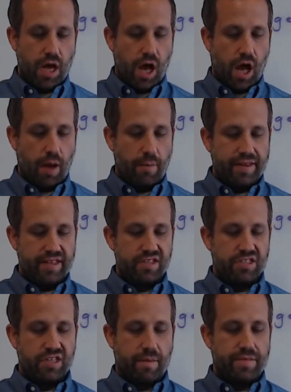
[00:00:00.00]
And this
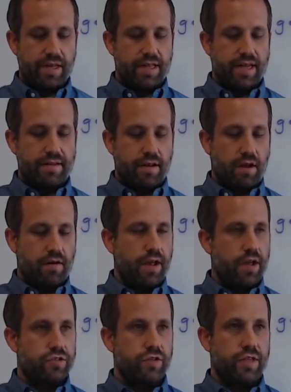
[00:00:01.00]
is something that
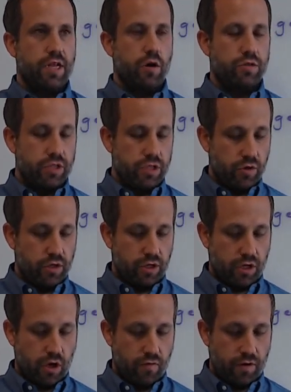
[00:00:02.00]
is in the notes that you can
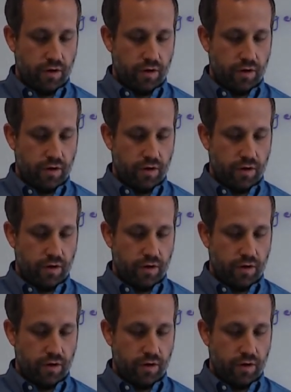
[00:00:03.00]
look over.